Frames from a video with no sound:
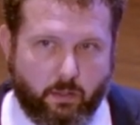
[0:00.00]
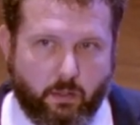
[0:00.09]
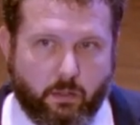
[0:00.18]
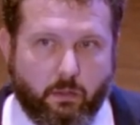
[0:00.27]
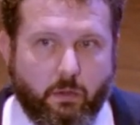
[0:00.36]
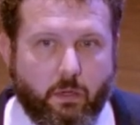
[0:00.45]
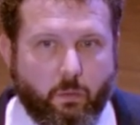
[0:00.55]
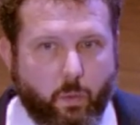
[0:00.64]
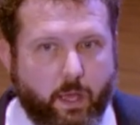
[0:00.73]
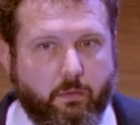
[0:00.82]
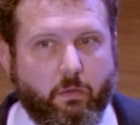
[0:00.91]
you need a
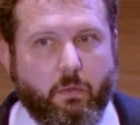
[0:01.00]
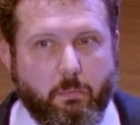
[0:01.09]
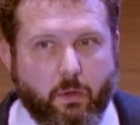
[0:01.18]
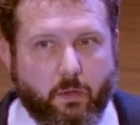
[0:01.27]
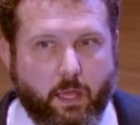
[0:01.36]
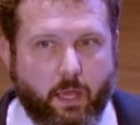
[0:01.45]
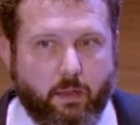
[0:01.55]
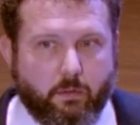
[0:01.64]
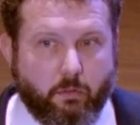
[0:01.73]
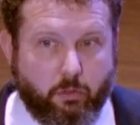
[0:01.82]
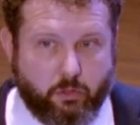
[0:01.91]
way to communicate
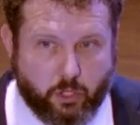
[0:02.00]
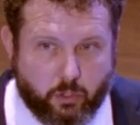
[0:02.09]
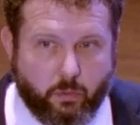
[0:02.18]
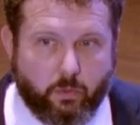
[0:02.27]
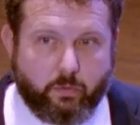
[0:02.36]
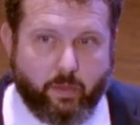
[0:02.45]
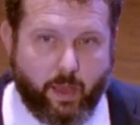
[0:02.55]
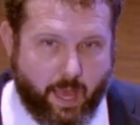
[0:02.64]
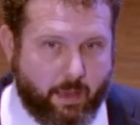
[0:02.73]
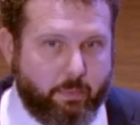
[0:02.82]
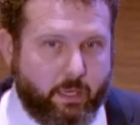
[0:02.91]
those
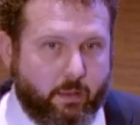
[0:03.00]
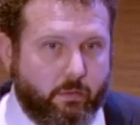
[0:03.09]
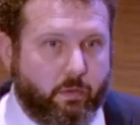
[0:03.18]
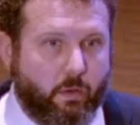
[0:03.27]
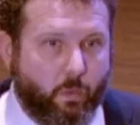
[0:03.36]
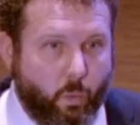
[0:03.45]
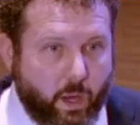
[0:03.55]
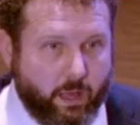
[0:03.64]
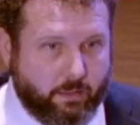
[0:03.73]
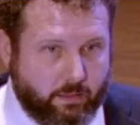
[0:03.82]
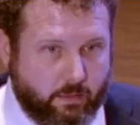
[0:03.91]
happenings
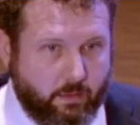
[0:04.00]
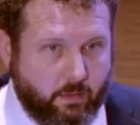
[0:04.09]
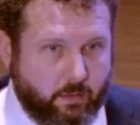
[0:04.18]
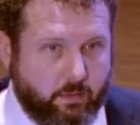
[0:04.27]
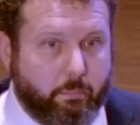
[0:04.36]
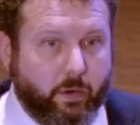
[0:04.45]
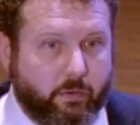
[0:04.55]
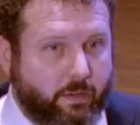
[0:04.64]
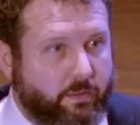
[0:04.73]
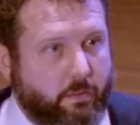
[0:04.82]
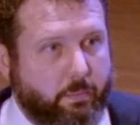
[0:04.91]
with the
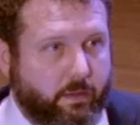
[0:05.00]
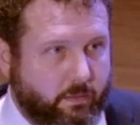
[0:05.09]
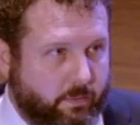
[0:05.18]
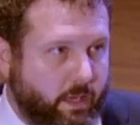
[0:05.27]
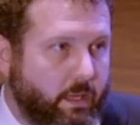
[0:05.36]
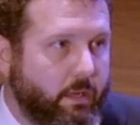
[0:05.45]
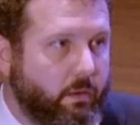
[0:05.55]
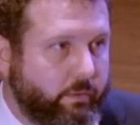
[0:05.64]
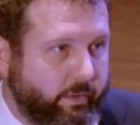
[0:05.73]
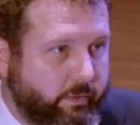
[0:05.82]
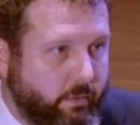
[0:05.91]
participants of that
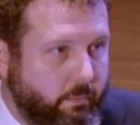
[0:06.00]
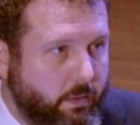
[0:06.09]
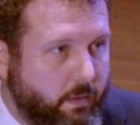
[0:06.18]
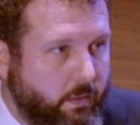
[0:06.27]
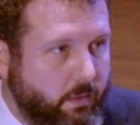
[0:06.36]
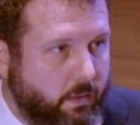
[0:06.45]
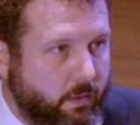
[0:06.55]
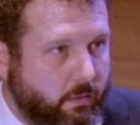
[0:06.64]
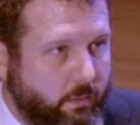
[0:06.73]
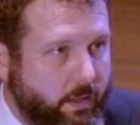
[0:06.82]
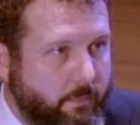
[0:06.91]
ecosystem,
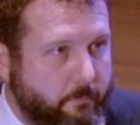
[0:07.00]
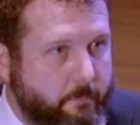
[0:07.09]
right?